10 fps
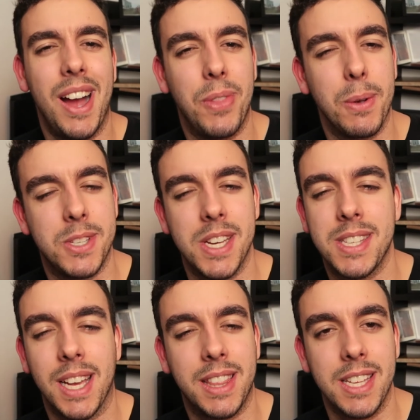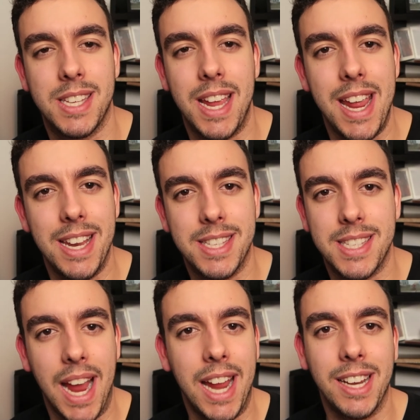there was just like this
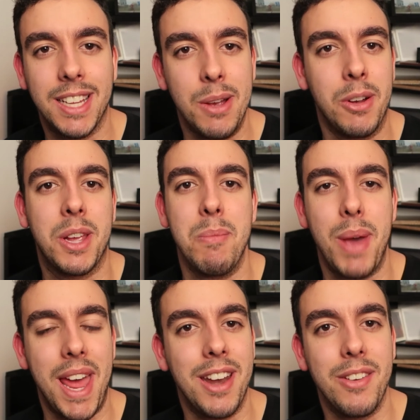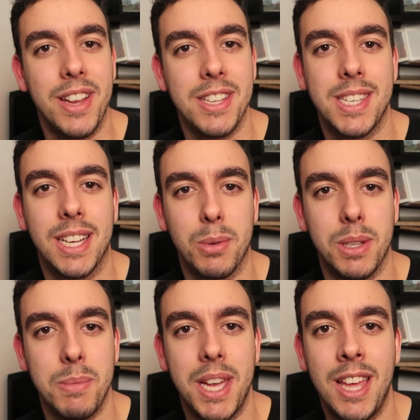insane competitive instinct
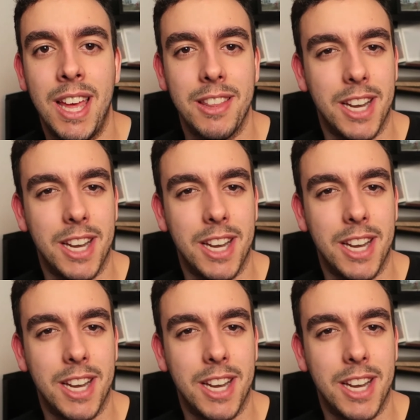within me